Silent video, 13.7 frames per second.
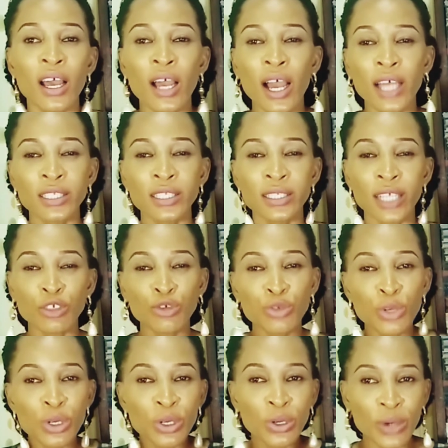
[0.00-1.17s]
And that
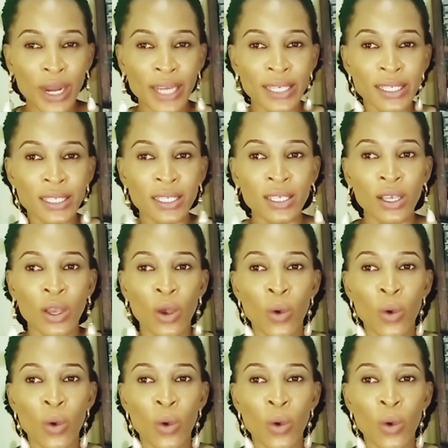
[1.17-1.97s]
through Christ,